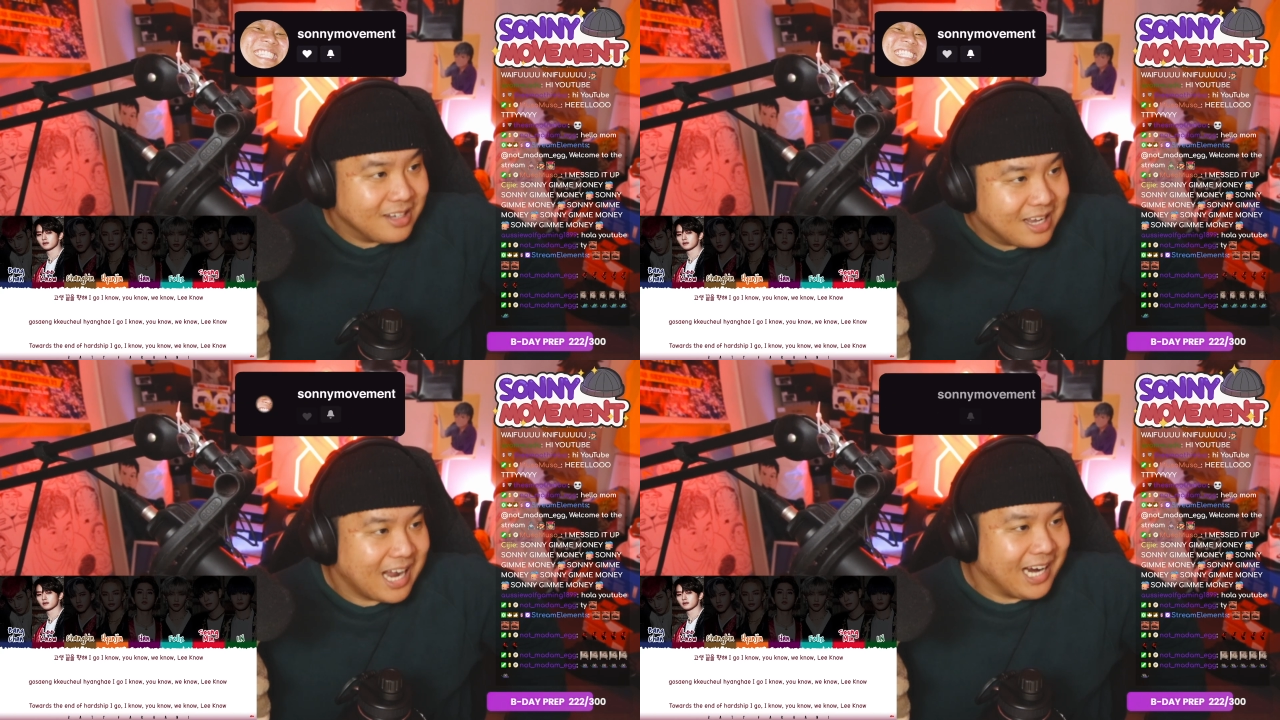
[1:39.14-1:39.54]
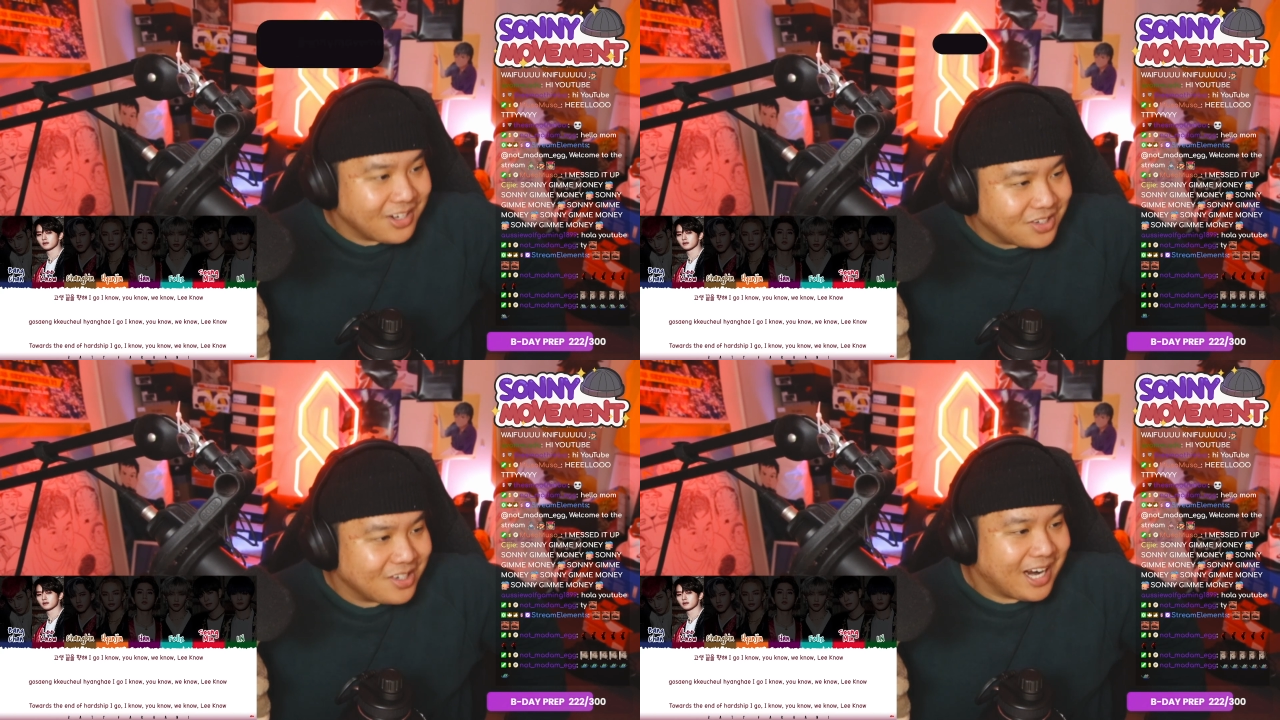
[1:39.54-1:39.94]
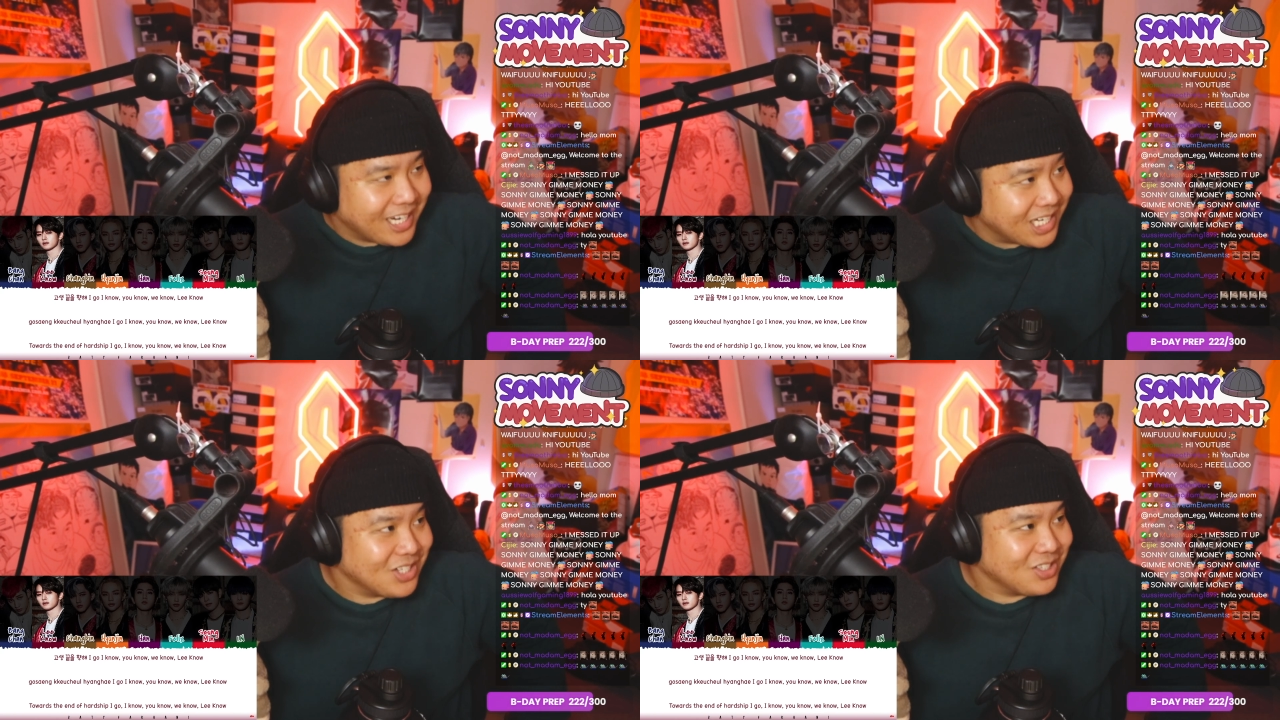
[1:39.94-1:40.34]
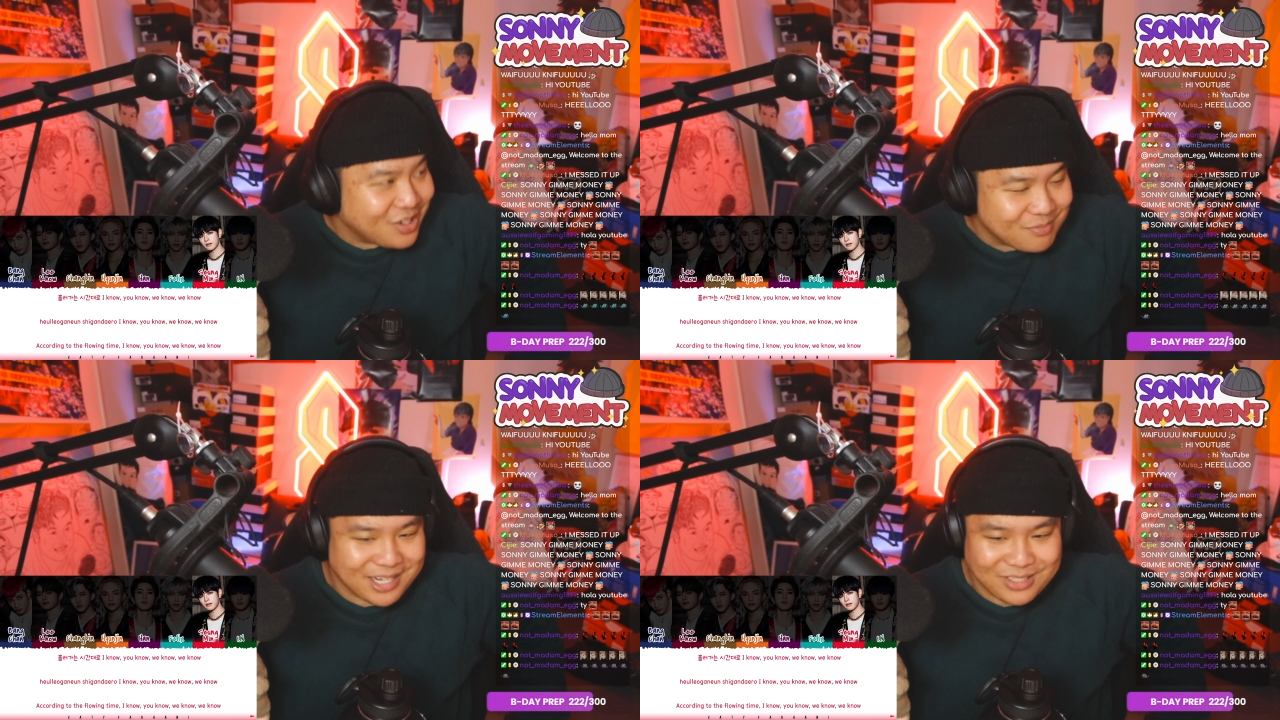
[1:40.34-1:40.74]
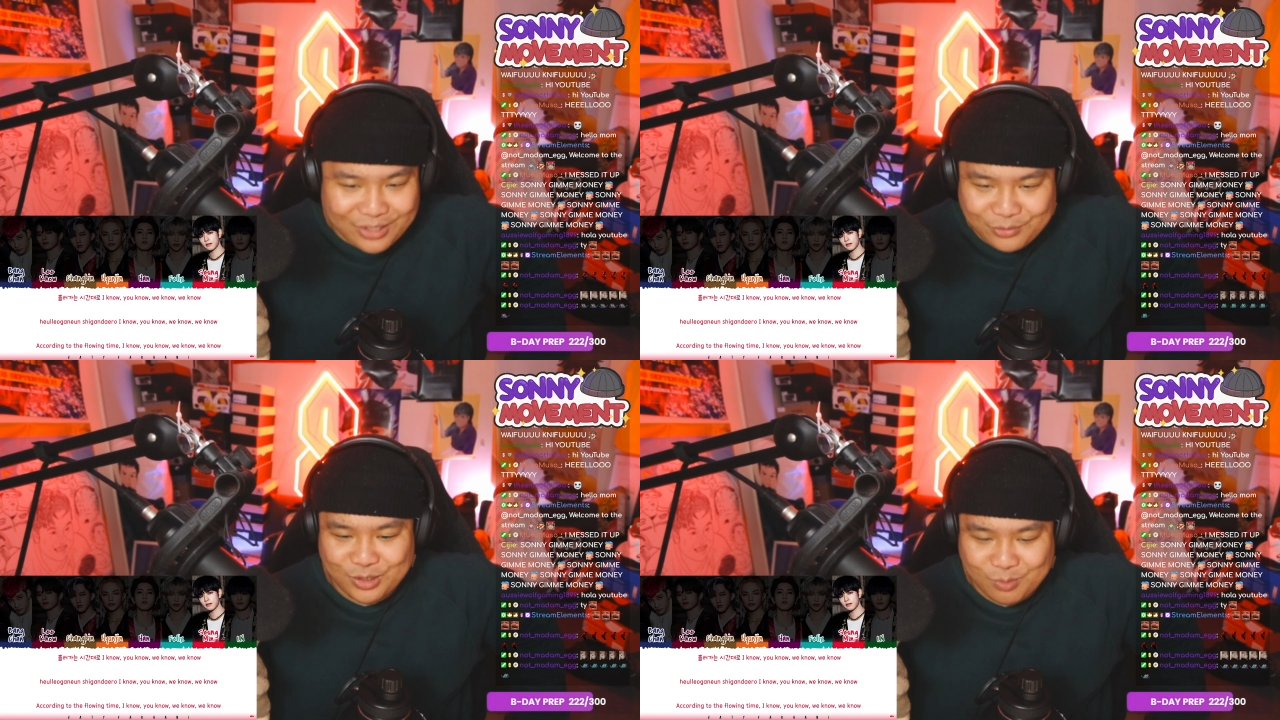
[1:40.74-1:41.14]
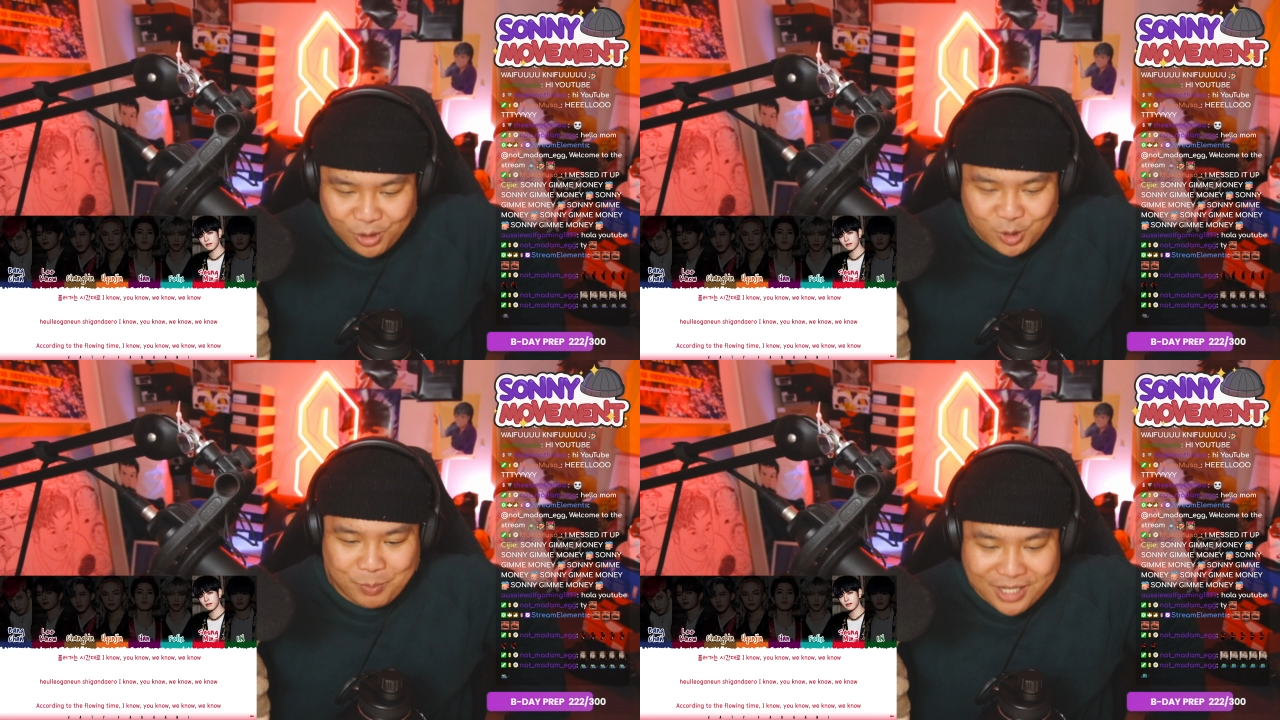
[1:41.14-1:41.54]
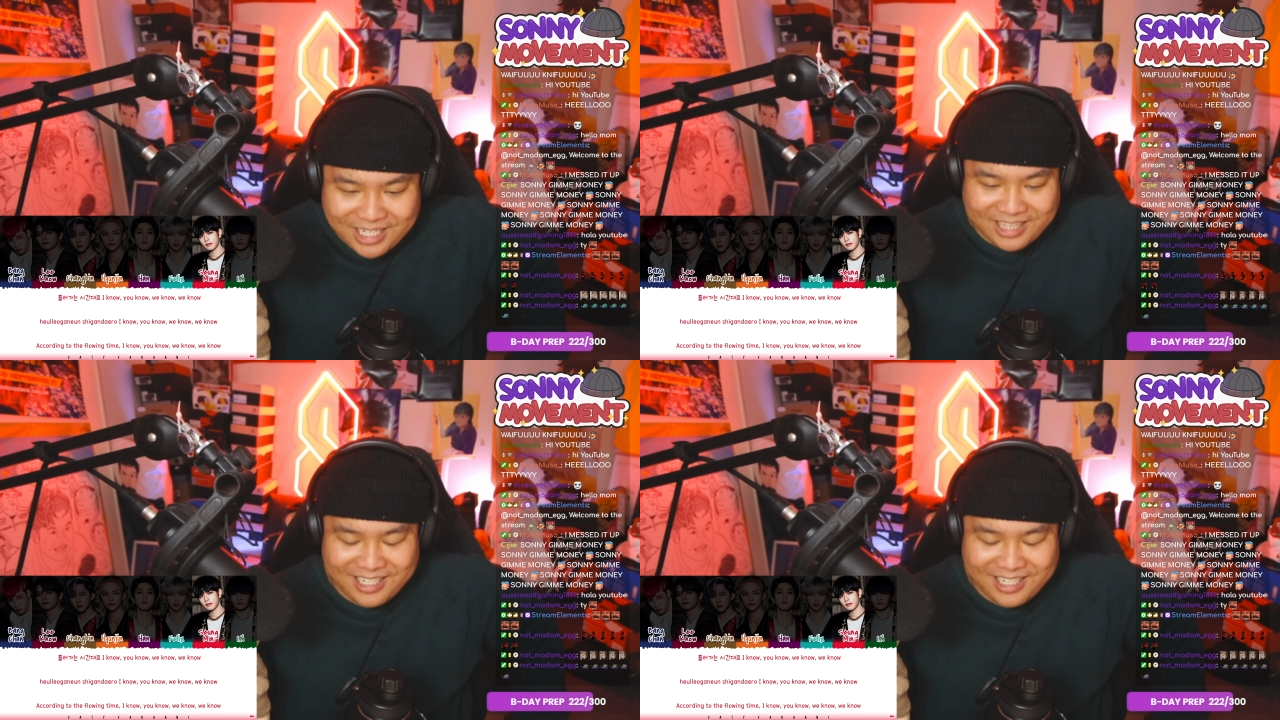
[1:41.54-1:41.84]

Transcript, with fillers: I can just I can just see myself just mosh pitting in